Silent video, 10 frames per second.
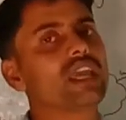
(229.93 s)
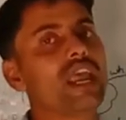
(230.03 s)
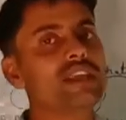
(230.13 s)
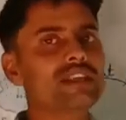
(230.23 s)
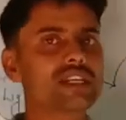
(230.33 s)

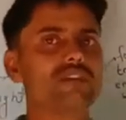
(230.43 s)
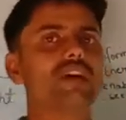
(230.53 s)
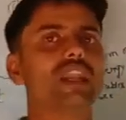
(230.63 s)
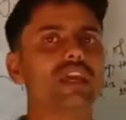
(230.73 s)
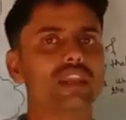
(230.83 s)
can
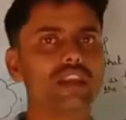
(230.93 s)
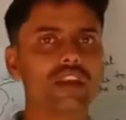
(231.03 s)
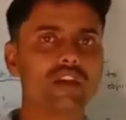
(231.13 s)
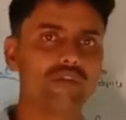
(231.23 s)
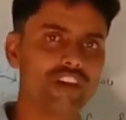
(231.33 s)
travel
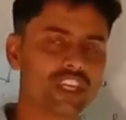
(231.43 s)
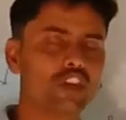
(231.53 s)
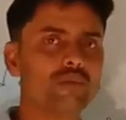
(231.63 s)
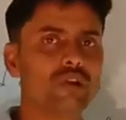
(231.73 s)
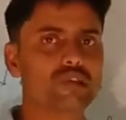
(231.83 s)
in
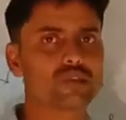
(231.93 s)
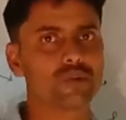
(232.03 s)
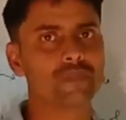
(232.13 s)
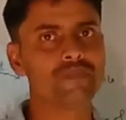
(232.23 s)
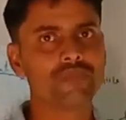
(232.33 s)
vacuum
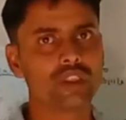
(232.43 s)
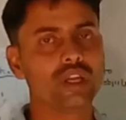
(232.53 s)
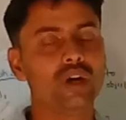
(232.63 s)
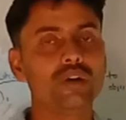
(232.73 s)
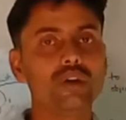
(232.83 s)
also.
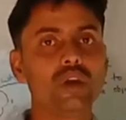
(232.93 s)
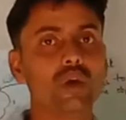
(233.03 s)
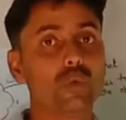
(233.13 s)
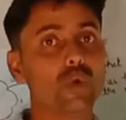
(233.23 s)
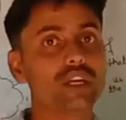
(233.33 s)
Now,
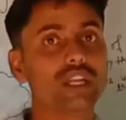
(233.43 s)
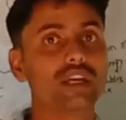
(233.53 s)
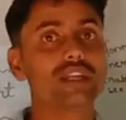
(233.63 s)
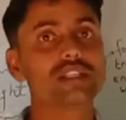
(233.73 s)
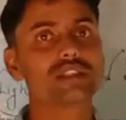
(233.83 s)

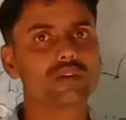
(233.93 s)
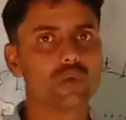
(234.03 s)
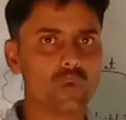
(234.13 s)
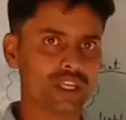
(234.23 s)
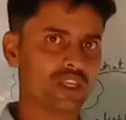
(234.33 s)
what
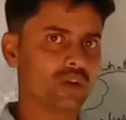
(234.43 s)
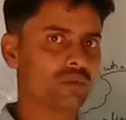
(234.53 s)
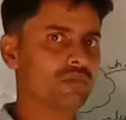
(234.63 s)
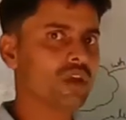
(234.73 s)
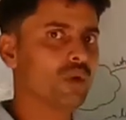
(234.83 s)
is
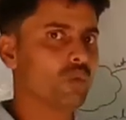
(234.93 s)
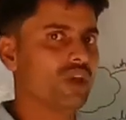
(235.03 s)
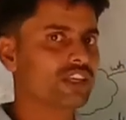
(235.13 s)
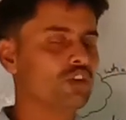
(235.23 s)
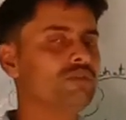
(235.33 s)
vacuum?
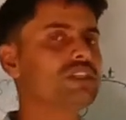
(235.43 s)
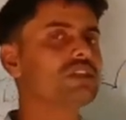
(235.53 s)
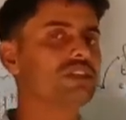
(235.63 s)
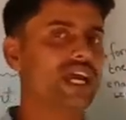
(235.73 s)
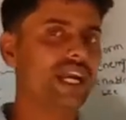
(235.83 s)
Vacuum
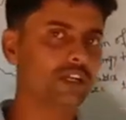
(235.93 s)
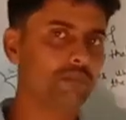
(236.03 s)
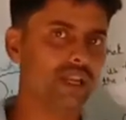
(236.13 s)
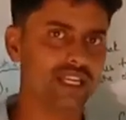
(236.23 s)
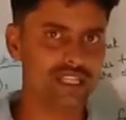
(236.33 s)
is
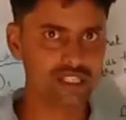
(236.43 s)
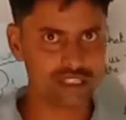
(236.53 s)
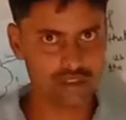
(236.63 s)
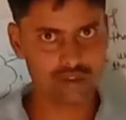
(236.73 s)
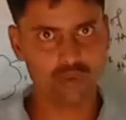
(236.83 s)
that
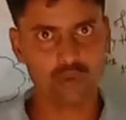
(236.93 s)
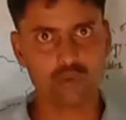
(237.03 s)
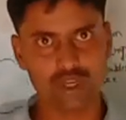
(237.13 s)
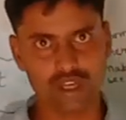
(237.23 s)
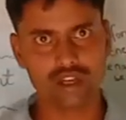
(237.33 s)
place
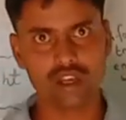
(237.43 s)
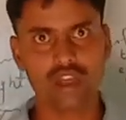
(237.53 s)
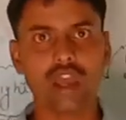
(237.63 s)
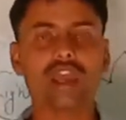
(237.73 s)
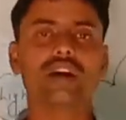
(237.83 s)
where
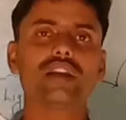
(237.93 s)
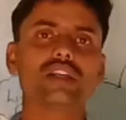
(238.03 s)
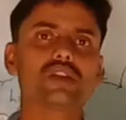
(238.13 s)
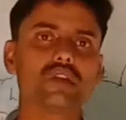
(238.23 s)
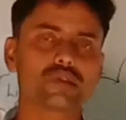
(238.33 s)
air
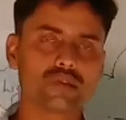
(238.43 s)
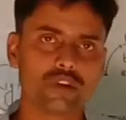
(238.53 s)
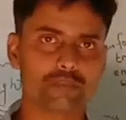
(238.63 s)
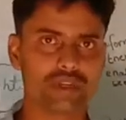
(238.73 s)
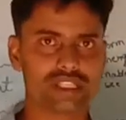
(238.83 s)
is also
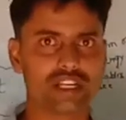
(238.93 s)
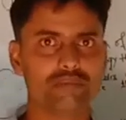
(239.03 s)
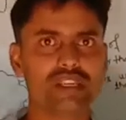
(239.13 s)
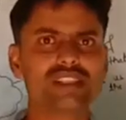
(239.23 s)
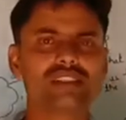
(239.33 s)
not
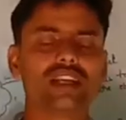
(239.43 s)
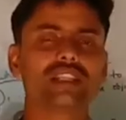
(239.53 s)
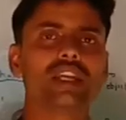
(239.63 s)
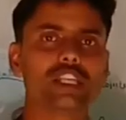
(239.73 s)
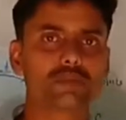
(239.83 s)
present, means
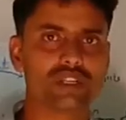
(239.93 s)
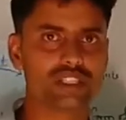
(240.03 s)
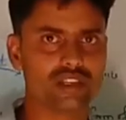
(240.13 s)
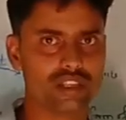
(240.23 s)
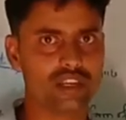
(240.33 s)
nothing is
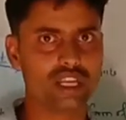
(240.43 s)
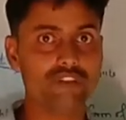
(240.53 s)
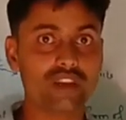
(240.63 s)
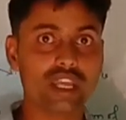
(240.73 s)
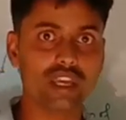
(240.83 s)
present there,
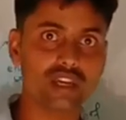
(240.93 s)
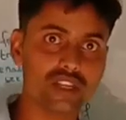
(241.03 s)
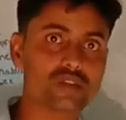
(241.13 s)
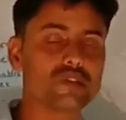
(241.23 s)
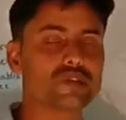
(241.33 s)
even
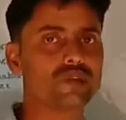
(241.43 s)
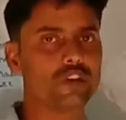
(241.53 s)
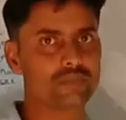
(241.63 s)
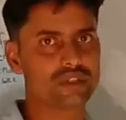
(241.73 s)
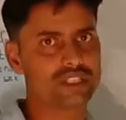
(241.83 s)
air is also
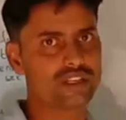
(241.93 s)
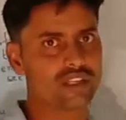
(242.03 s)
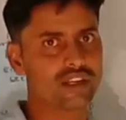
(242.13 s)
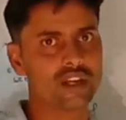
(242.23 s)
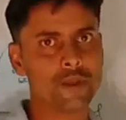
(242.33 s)
not present
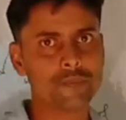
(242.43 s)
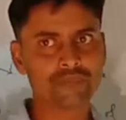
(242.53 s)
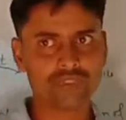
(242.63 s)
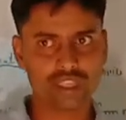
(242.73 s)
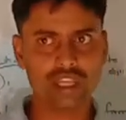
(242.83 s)
there.
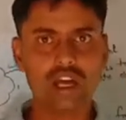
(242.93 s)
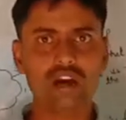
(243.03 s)
In